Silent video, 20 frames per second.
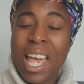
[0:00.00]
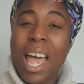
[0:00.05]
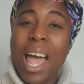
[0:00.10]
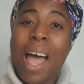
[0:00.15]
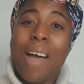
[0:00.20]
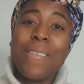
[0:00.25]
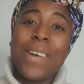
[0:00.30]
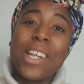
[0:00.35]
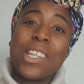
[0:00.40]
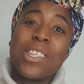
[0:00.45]

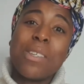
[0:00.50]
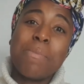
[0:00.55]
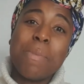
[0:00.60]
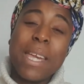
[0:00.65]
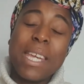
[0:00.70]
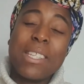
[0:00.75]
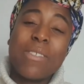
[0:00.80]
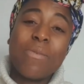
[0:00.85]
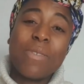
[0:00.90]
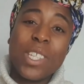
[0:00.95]
I've actually
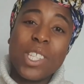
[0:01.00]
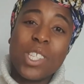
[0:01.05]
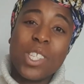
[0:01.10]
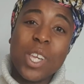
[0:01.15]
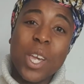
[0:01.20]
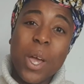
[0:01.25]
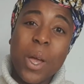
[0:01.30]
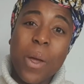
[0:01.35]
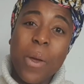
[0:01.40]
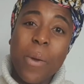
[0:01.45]
made a
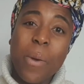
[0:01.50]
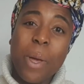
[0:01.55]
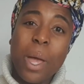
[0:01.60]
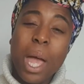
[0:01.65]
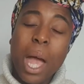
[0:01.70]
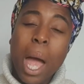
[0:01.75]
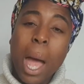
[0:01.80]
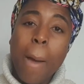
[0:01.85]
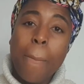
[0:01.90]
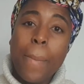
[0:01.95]
video
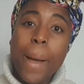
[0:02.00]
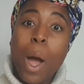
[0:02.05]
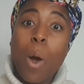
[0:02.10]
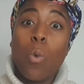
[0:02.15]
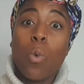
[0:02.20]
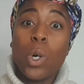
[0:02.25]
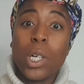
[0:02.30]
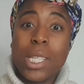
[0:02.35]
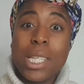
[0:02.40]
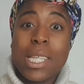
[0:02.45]
about
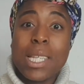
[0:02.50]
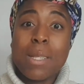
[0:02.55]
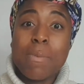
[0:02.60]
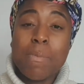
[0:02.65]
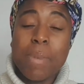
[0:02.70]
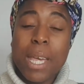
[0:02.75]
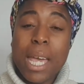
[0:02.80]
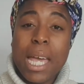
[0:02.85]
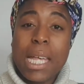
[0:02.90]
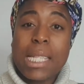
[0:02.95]
what is
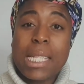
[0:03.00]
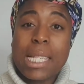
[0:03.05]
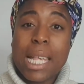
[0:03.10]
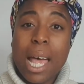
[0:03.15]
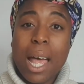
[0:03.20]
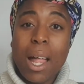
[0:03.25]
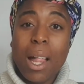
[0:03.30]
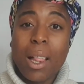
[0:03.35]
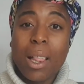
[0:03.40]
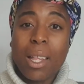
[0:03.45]

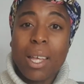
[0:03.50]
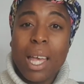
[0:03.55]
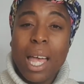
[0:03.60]
BSL,